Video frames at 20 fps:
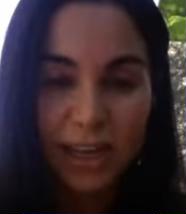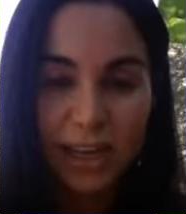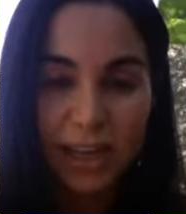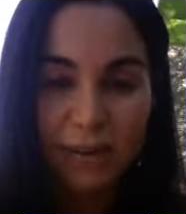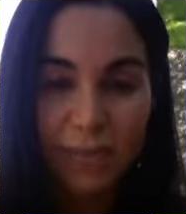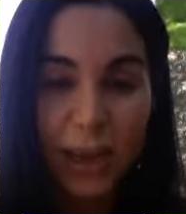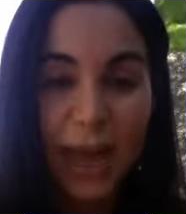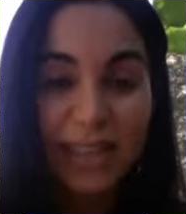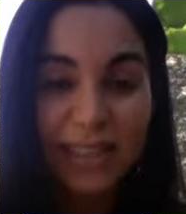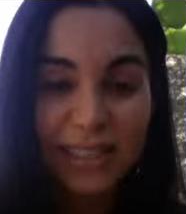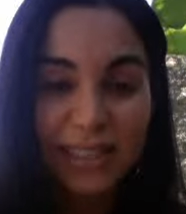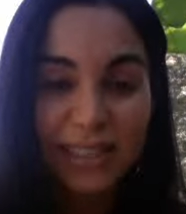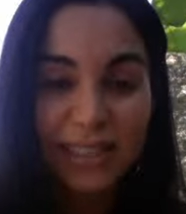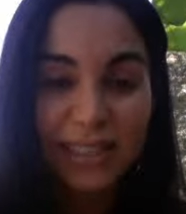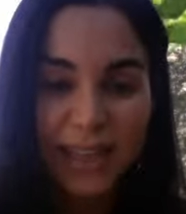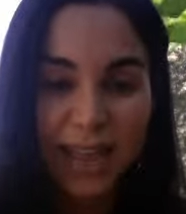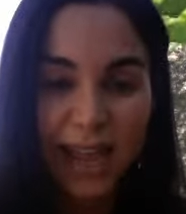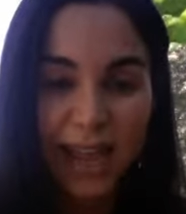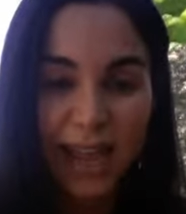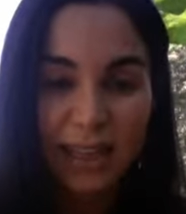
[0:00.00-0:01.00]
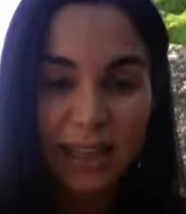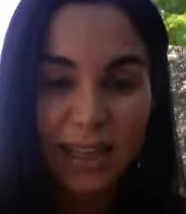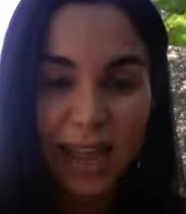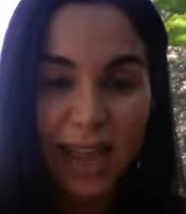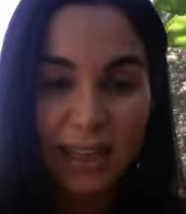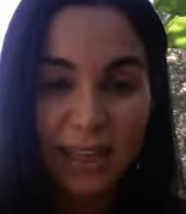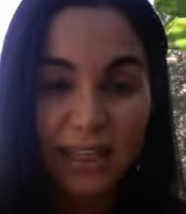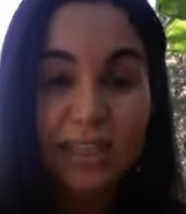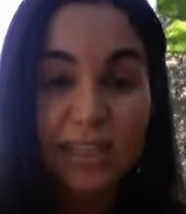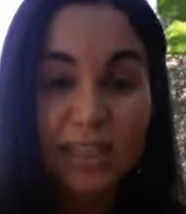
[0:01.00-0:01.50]
pending
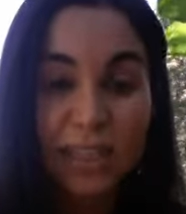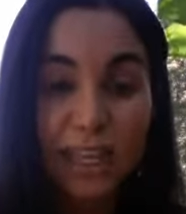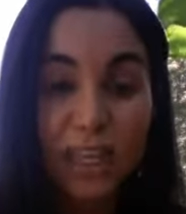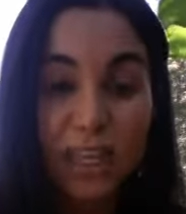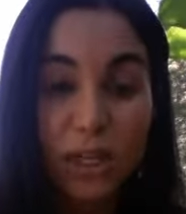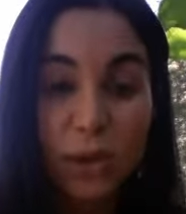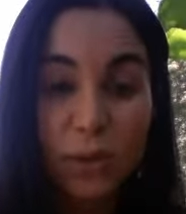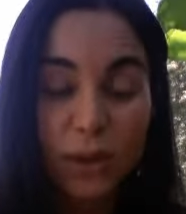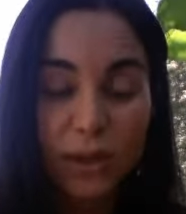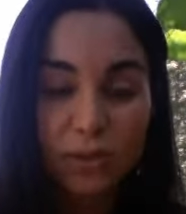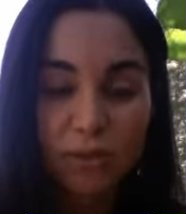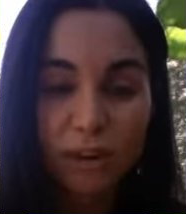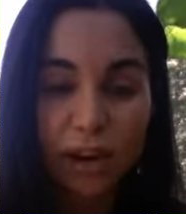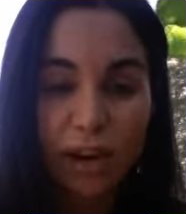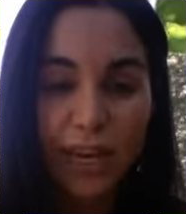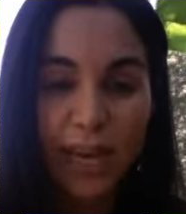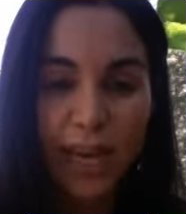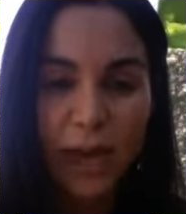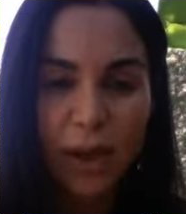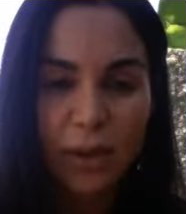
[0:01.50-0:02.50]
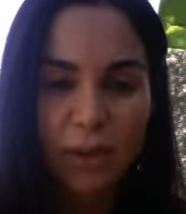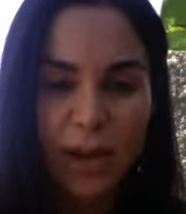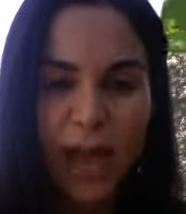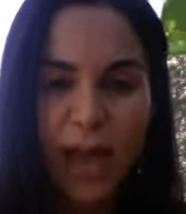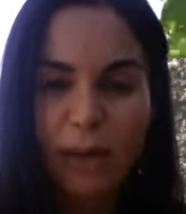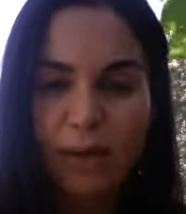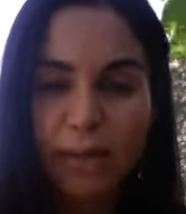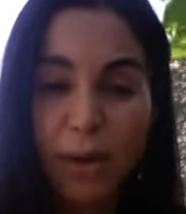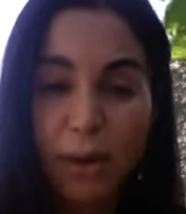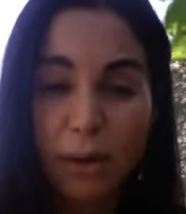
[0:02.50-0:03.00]
and continuing right now, and
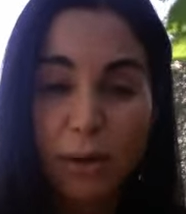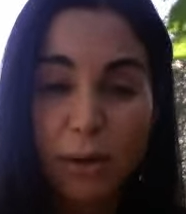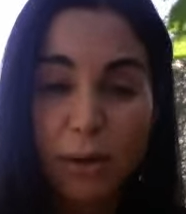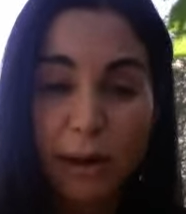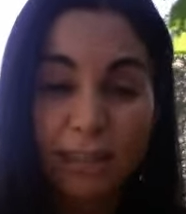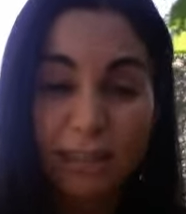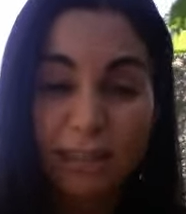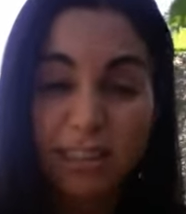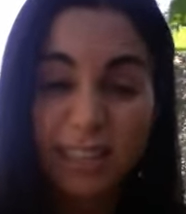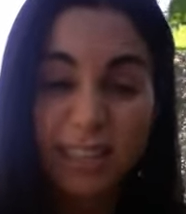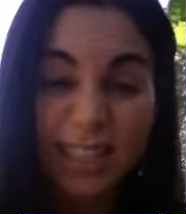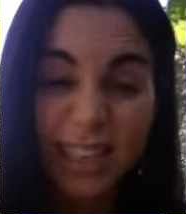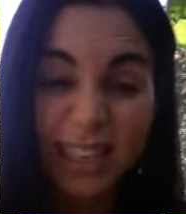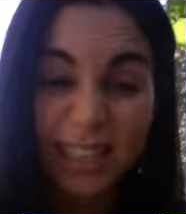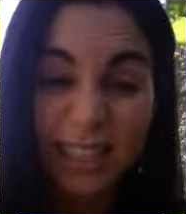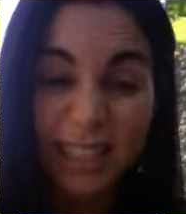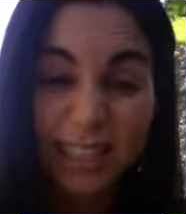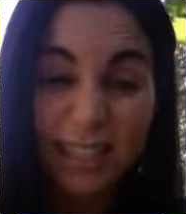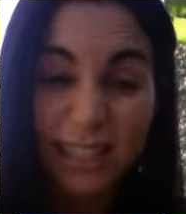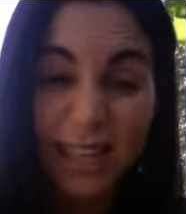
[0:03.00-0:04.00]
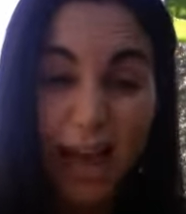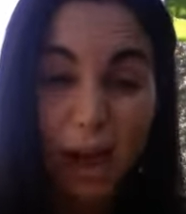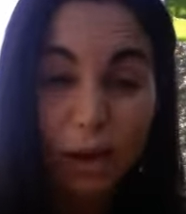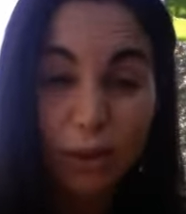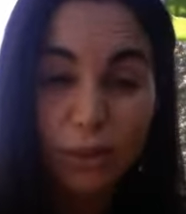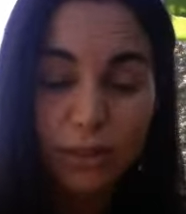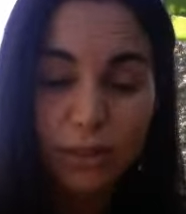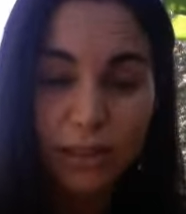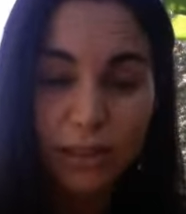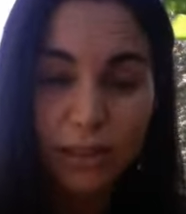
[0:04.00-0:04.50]
how there were around
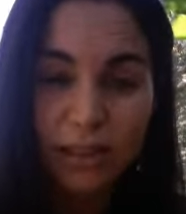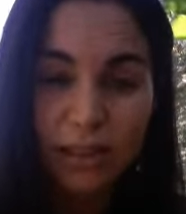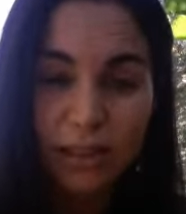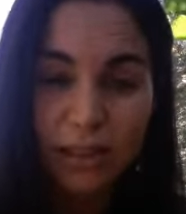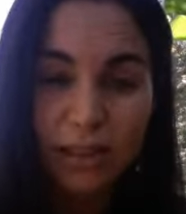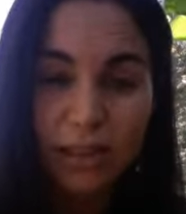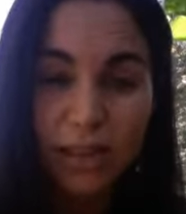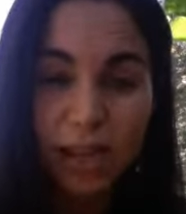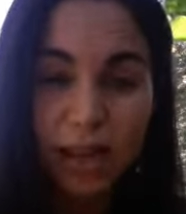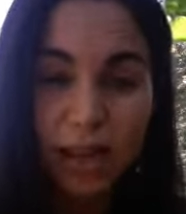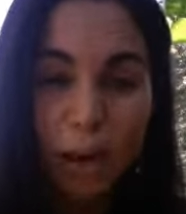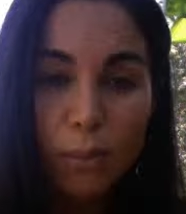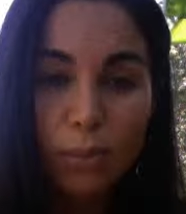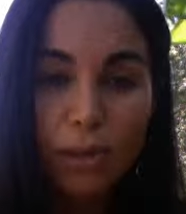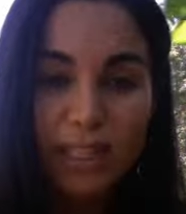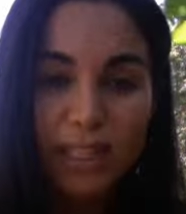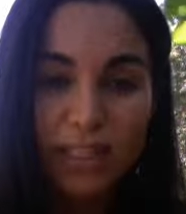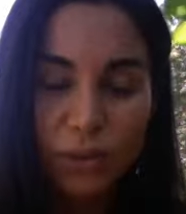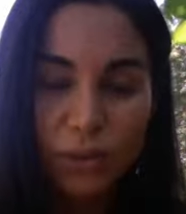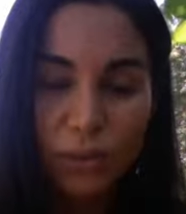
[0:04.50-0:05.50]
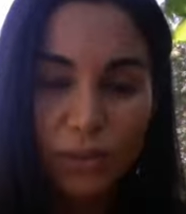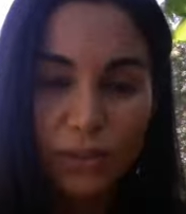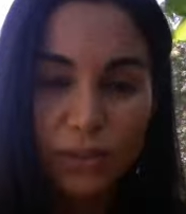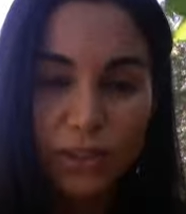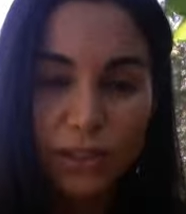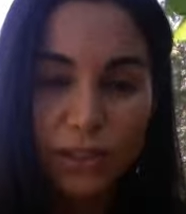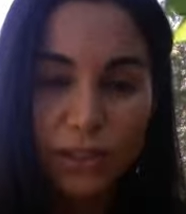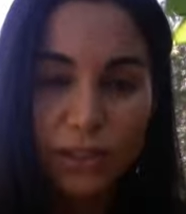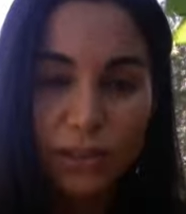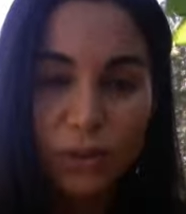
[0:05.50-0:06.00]
6,000 police
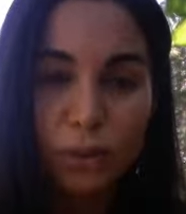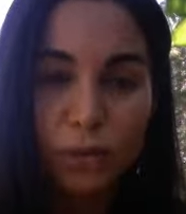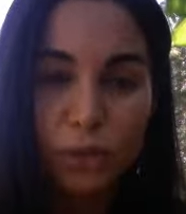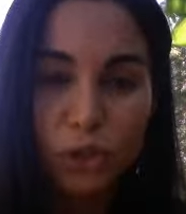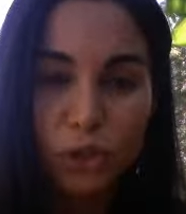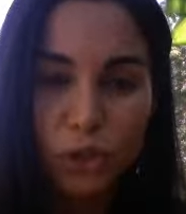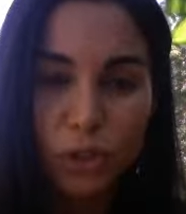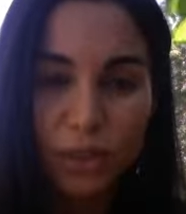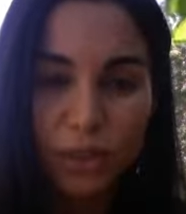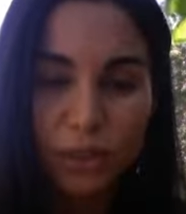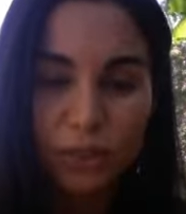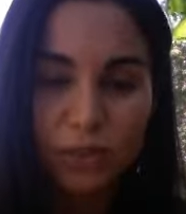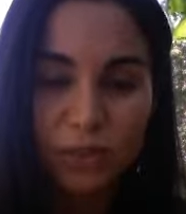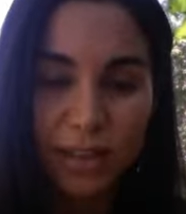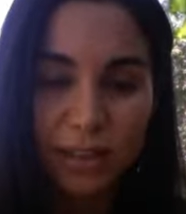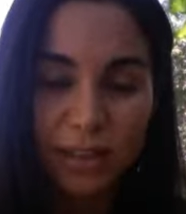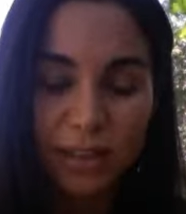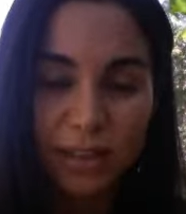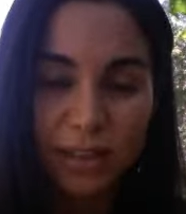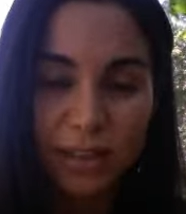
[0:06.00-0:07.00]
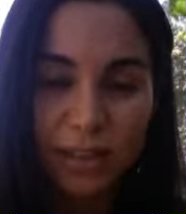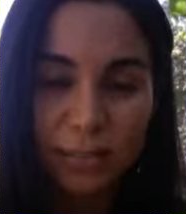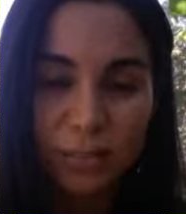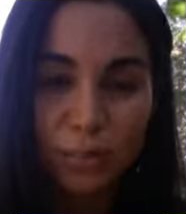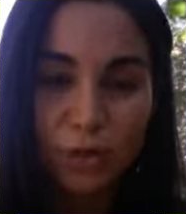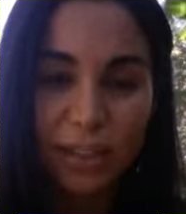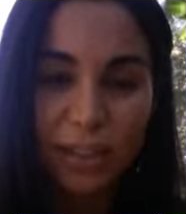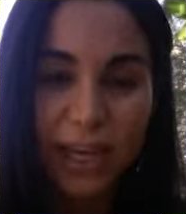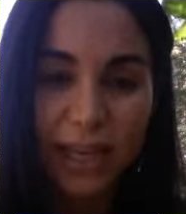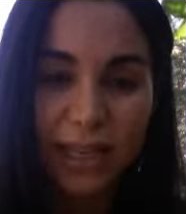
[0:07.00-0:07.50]
officers on the streets of London
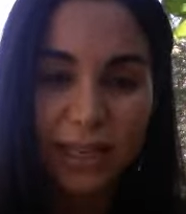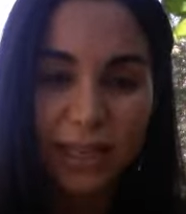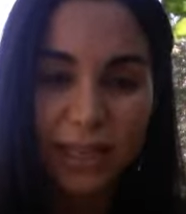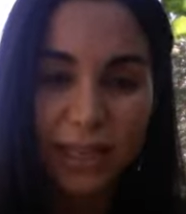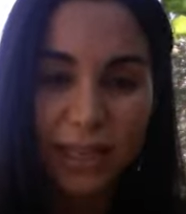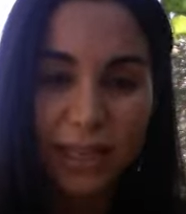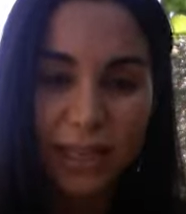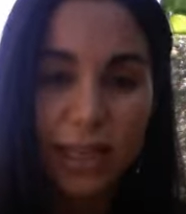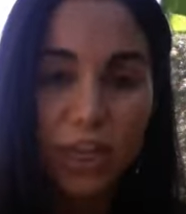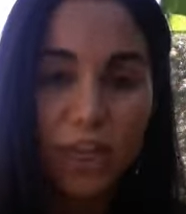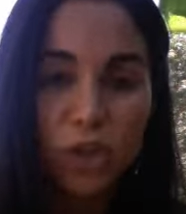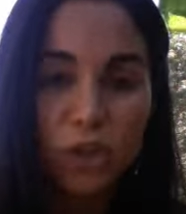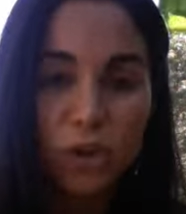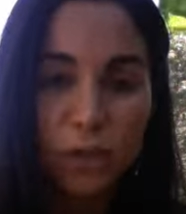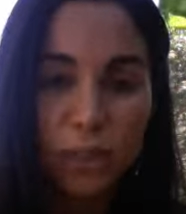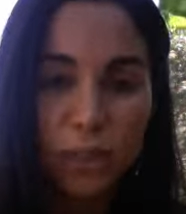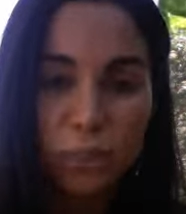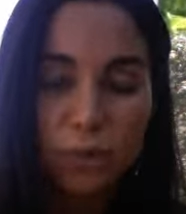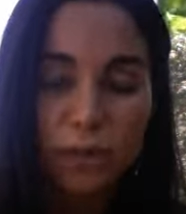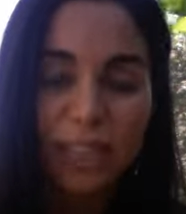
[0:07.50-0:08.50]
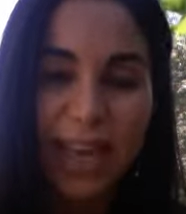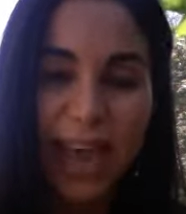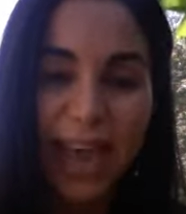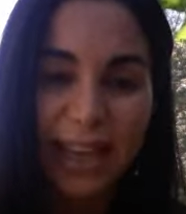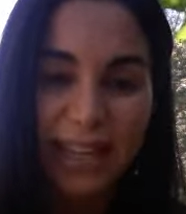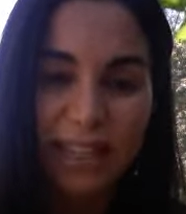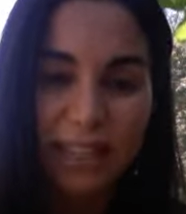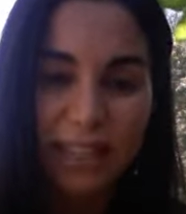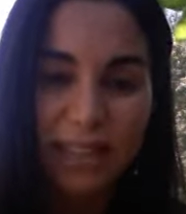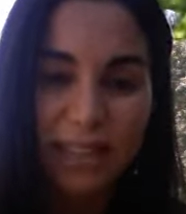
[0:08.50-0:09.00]
trying to
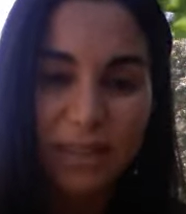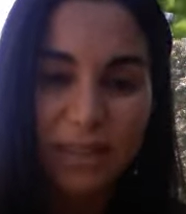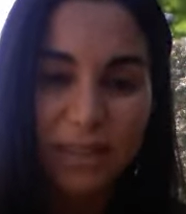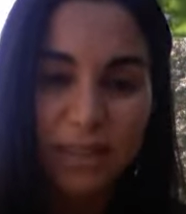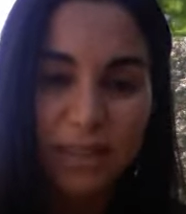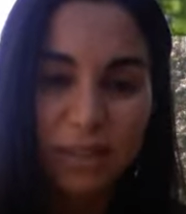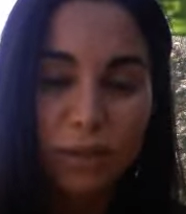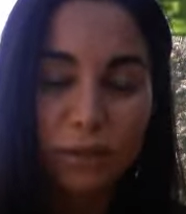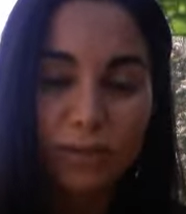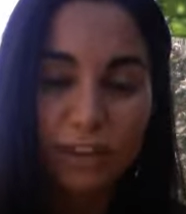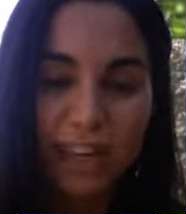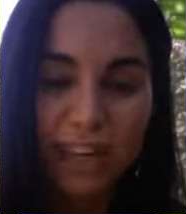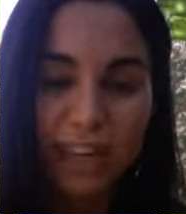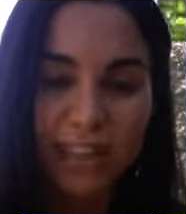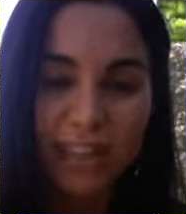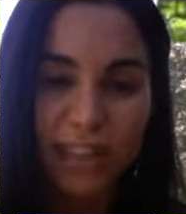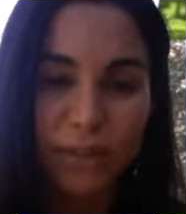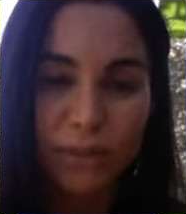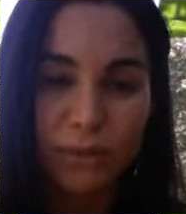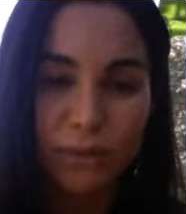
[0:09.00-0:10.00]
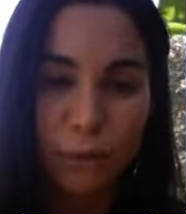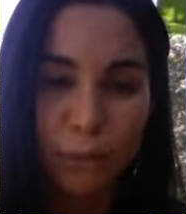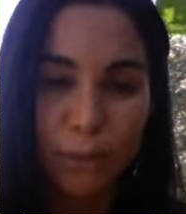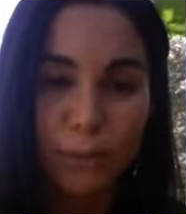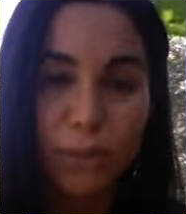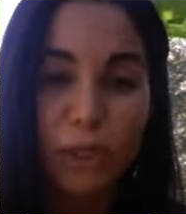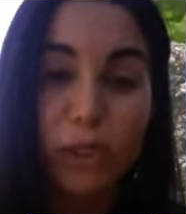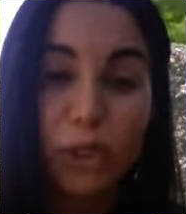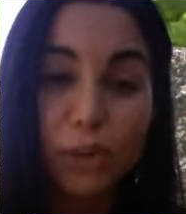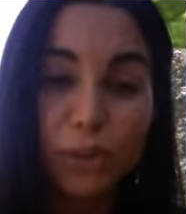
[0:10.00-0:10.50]
protect the civilians
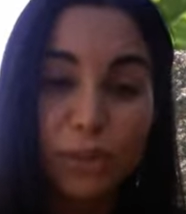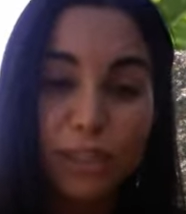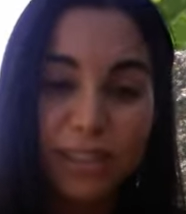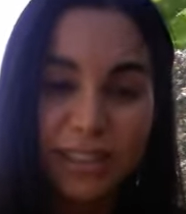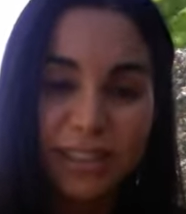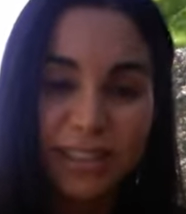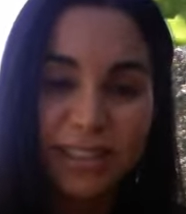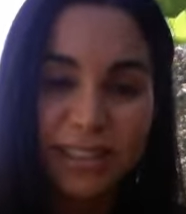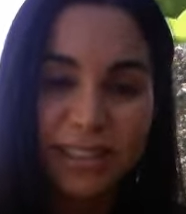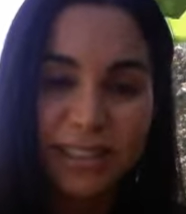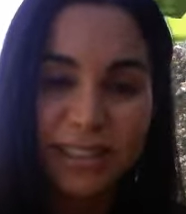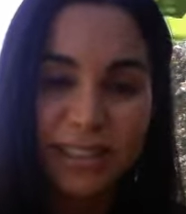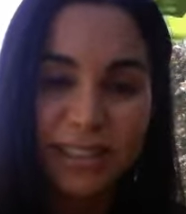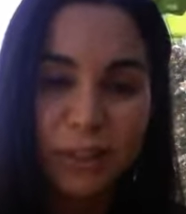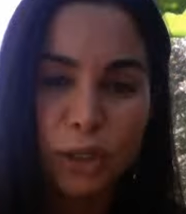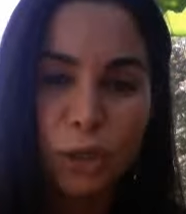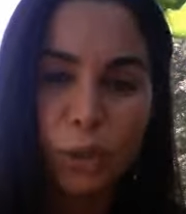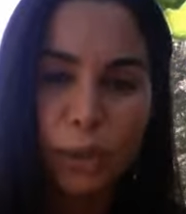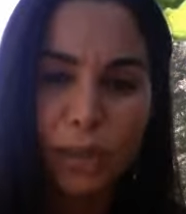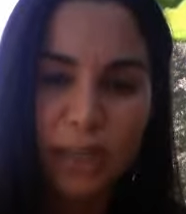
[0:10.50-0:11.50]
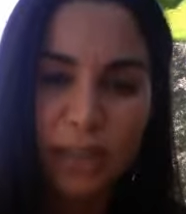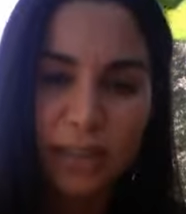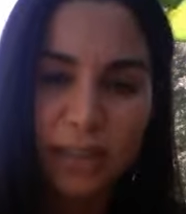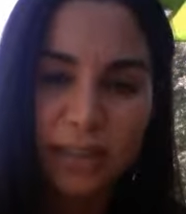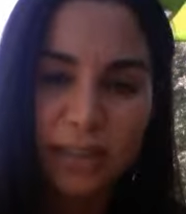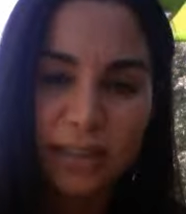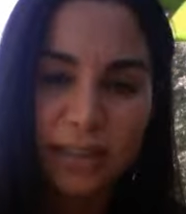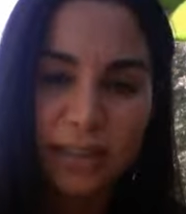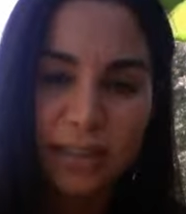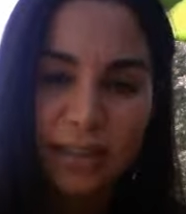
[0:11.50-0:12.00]
from looters and
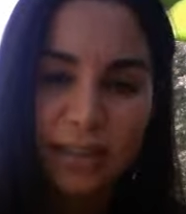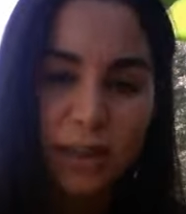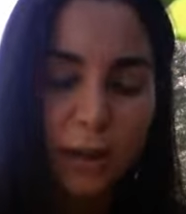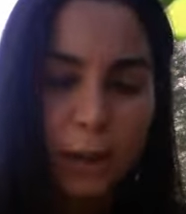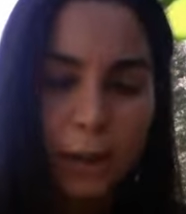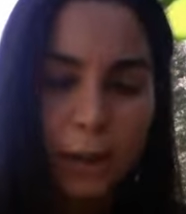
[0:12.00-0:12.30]
hooligans, and